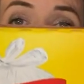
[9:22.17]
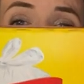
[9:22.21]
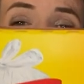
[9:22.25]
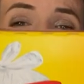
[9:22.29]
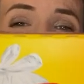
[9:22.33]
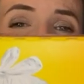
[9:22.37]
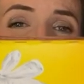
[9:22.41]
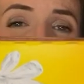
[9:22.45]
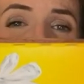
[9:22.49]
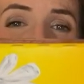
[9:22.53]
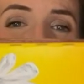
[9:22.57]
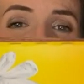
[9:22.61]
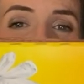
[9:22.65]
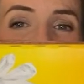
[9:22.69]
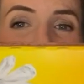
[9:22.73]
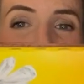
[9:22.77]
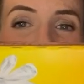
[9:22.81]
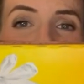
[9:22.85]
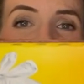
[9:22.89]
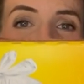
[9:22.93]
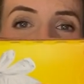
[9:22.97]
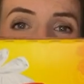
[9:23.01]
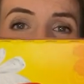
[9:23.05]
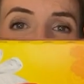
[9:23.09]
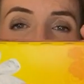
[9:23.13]
I do keep a
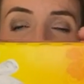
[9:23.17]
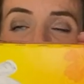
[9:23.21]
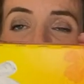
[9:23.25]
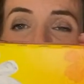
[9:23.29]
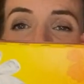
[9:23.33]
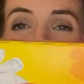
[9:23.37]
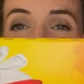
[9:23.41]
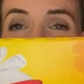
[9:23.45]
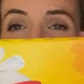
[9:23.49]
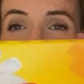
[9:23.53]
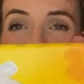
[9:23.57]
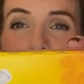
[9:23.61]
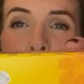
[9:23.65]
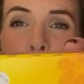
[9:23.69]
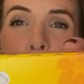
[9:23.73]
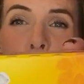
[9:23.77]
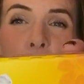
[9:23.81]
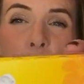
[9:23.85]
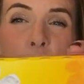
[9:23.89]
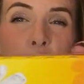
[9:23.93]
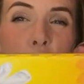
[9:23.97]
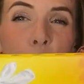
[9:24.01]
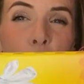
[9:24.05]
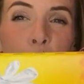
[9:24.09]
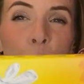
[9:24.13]
little box in my
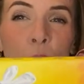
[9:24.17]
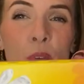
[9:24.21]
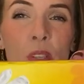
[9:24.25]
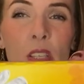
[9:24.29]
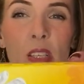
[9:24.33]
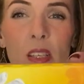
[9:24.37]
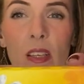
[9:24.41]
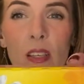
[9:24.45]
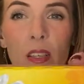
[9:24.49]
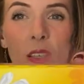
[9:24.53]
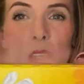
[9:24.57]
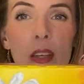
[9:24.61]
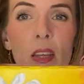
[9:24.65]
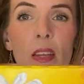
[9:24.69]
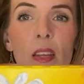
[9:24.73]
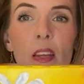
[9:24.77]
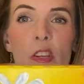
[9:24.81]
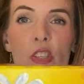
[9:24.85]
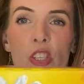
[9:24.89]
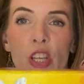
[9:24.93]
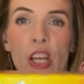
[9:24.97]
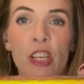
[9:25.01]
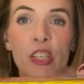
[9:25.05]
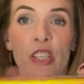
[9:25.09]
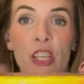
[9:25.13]
bedroom to
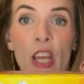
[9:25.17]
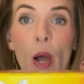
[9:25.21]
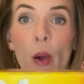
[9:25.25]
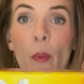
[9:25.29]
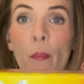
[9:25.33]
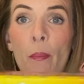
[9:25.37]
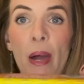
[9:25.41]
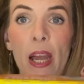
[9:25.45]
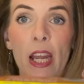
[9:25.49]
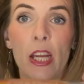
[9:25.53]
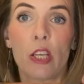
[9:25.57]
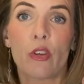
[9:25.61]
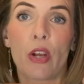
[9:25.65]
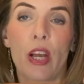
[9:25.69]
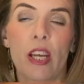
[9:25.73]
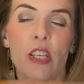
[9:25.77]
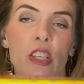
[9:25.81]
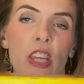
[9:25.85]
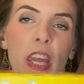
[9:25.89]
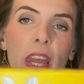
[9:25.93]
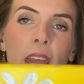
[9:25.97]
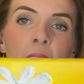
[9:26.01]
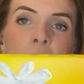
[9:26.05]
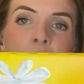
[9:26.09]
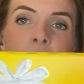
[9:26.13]
change out my trash
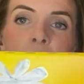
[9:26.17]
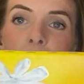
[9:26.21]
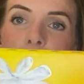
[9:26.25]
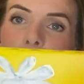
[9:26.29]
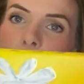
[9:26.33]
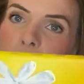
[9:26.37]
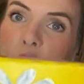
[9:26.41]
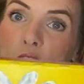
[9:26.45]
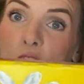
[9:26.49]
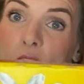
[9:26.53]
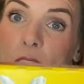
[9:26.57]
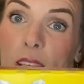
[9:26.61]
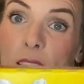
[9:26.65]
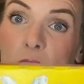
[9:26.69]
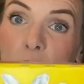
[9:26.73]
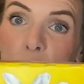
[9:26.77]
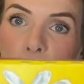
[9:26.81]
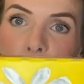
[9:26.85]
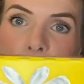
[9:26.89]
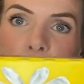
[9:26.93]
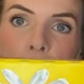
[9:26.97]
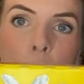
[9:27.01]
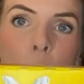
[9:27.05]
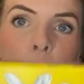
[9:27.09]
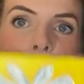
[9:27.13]
can because it's just
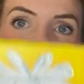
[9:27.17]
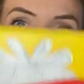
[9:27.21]
easier that